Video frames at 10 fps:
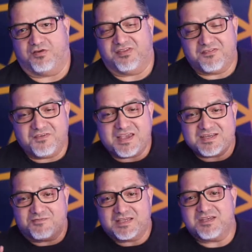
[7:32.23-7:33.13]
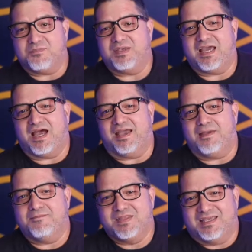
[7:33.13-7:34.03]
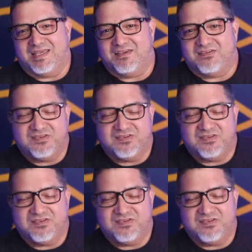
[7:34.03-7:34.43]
So the Fetch API is